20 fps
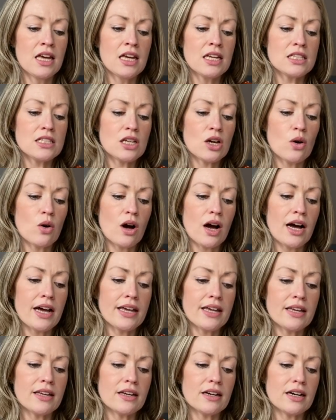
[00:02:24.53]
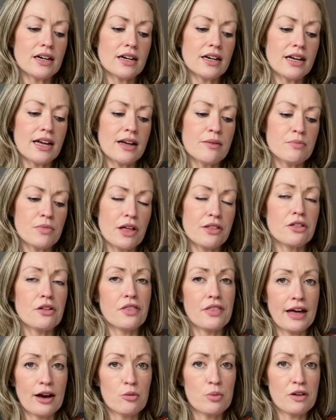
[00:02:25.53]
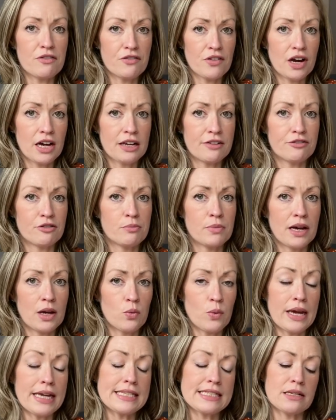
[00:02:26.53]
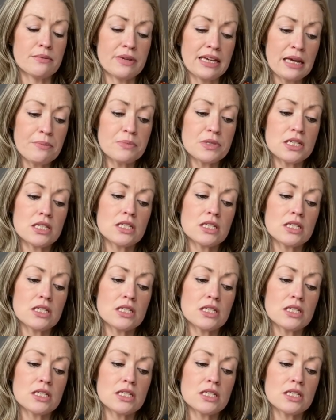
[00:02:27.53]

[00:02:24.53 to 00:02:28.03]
So I thought that would be fine for my waist on my hips.